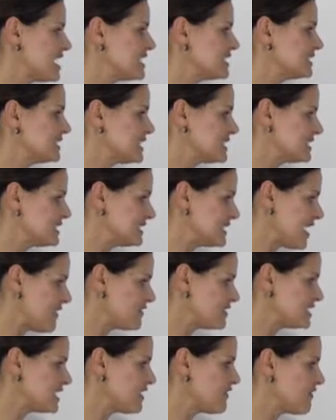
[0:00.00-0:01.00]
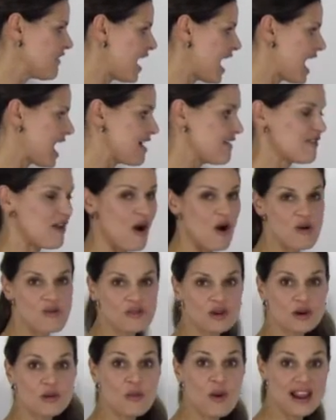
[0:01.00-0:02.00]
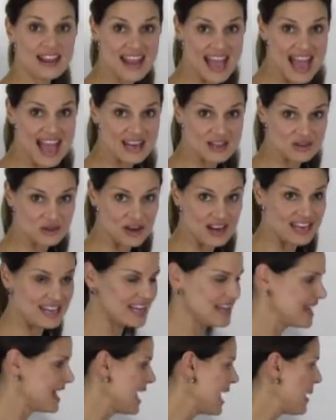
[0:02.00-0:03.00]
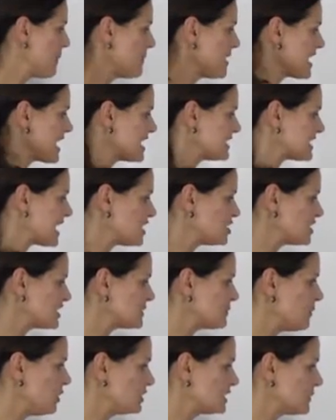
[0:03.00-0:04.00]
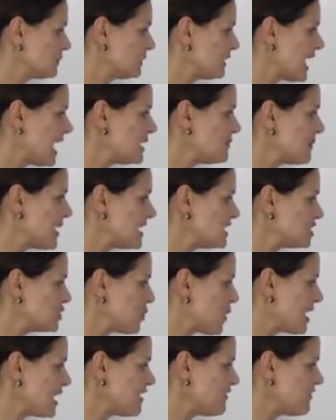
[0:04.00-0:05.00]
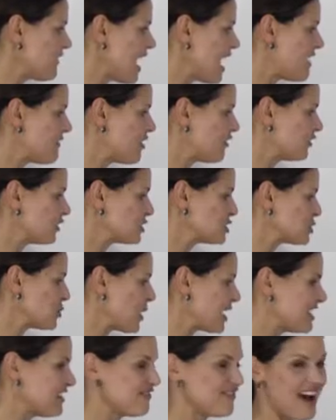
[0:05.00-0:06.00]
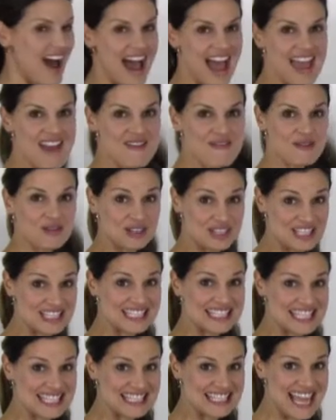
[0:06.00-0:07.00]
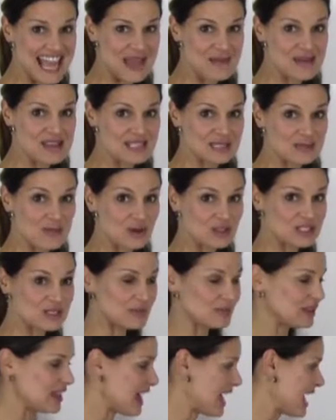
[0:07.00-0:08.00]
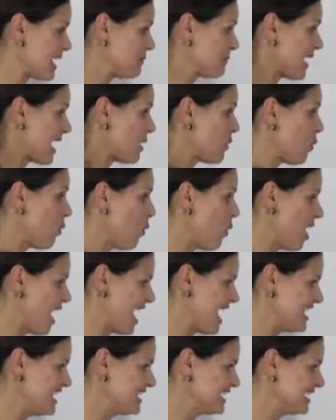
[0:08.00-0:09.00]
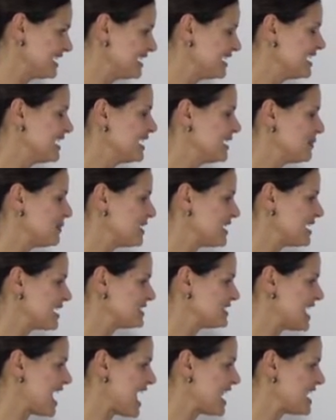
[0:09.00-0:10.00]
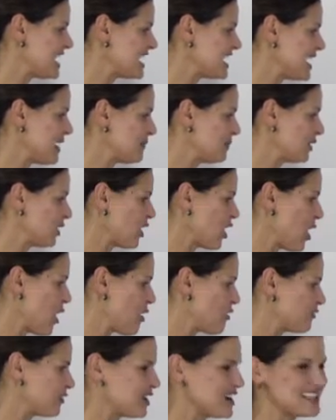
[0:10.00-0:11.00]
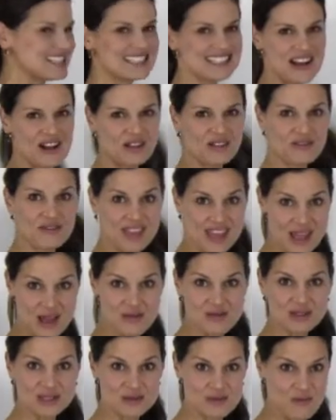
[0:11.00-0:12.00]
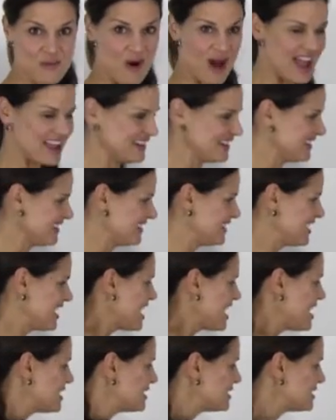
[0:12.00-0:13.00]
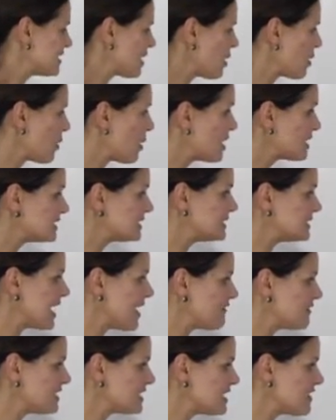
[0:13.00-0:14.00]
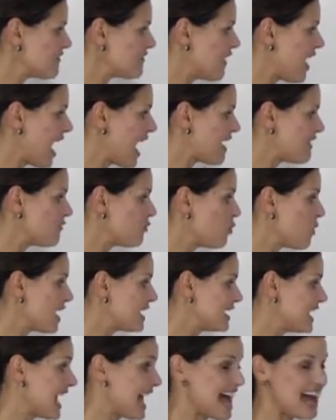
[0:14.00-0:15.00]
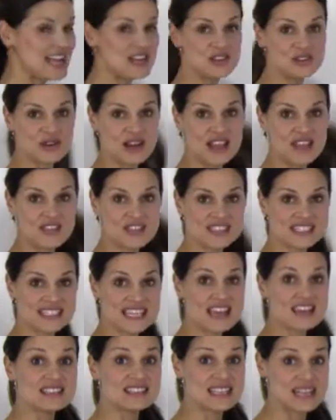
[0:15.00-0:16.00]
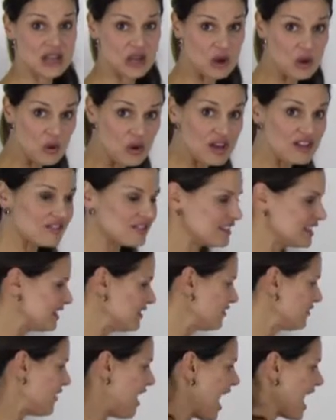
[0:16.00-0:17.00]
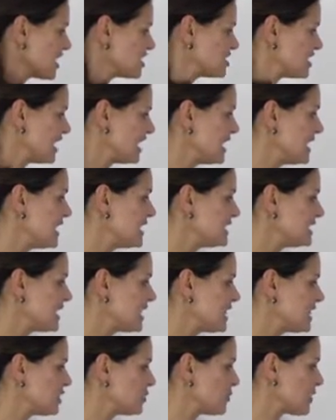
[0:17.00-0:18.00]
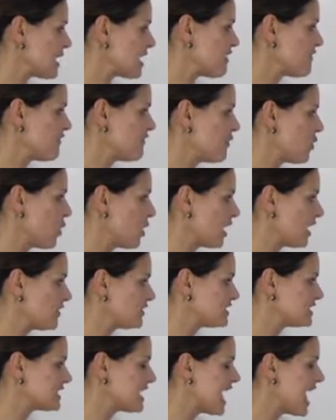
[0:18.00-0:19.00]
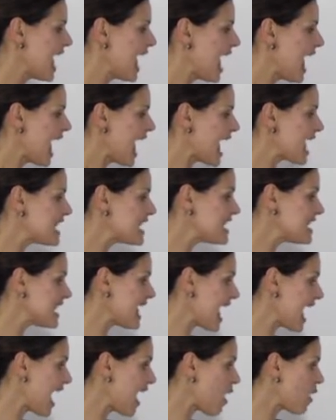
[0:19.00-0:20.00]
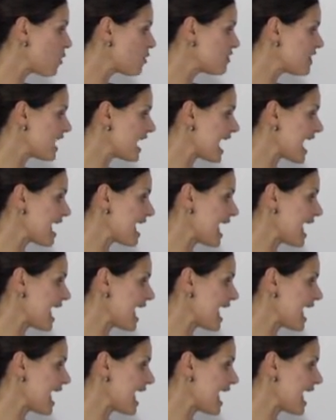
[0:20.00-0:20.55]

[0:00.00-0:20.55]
is 75 over 100, because I just multiplied by 25 over 25, which is the same as multiplying by 1. because any number over itself equals 1. So 75 1/100ths is an equivalent fraction to 3/4. And now that I